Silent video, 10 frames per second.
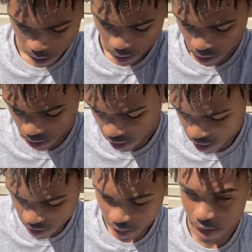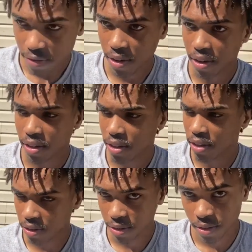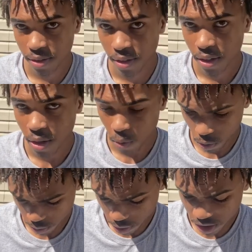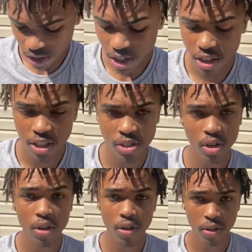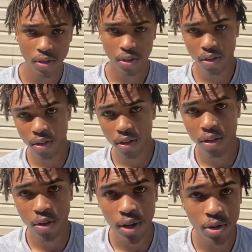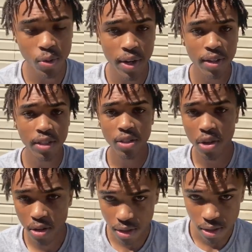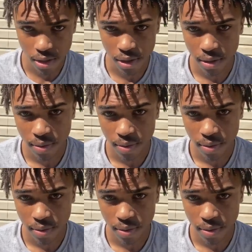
Just like how David was much younger than Saul, he was reigning in Saul's stead.